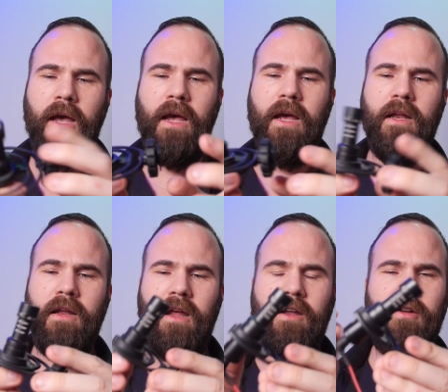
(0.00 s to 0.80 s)
And
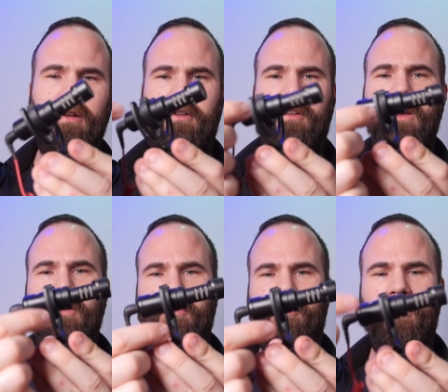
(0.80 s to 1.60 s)
it has a
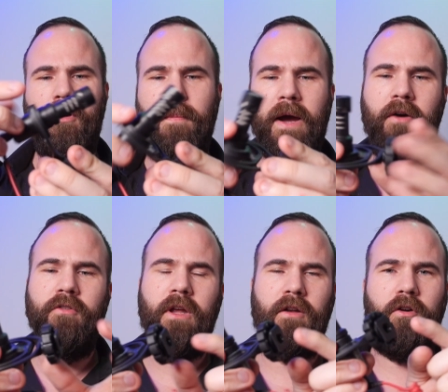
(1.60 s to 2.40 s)
single shock
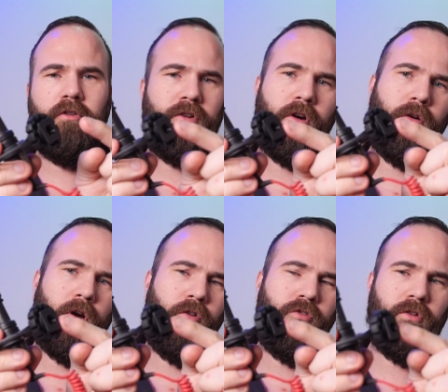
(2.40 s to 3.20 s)
mount and also
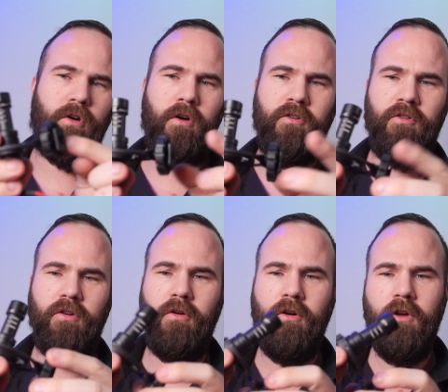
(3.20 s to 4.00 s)
goes on the hot
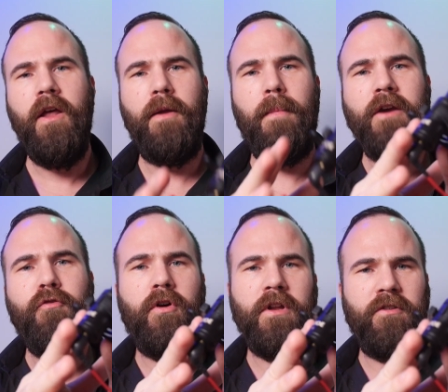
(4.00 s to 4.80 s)
shoe. The
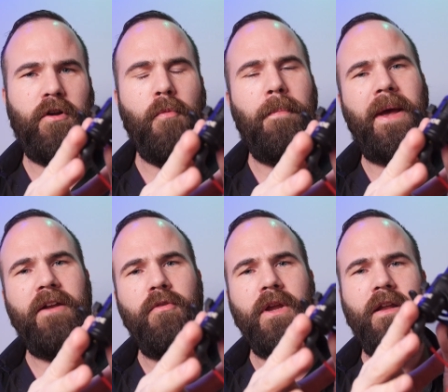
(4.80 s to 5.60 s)
microphone has no
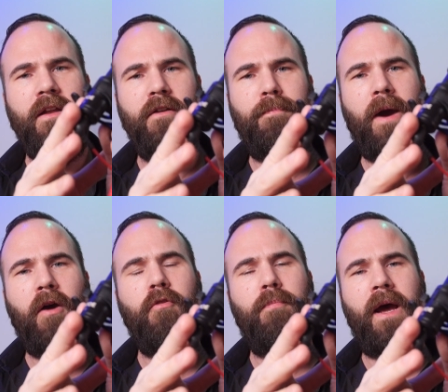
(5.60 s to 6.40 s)
battery and is
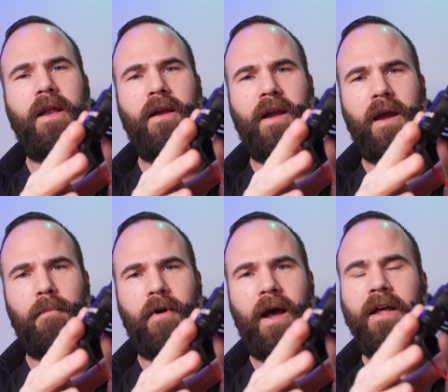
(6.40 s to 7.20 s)
powered by the
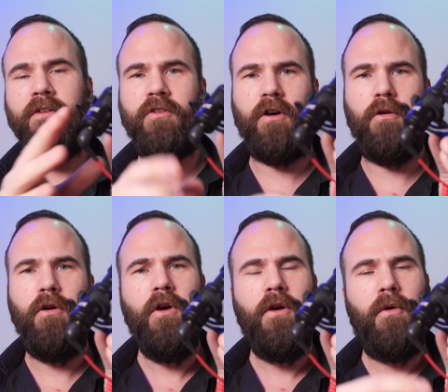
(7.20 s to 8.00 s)
camera,
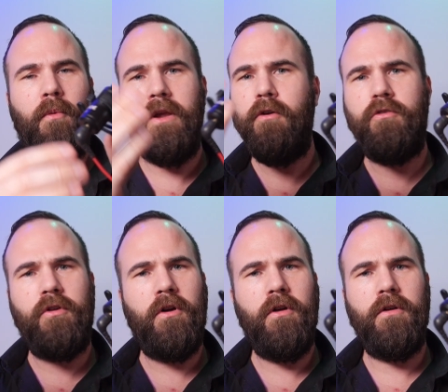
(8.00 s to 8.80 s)
so when you
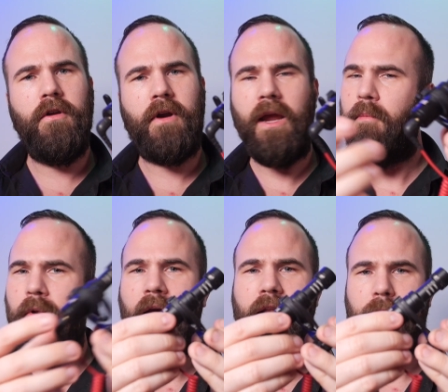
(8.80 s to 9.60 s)
turn on your
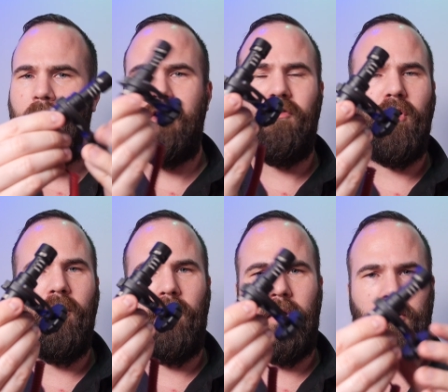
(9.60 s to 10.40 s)
camera the
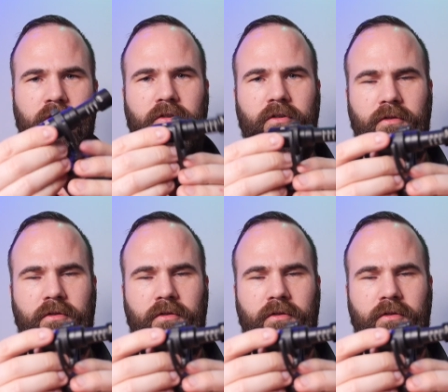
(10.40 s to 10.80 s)
microphone works.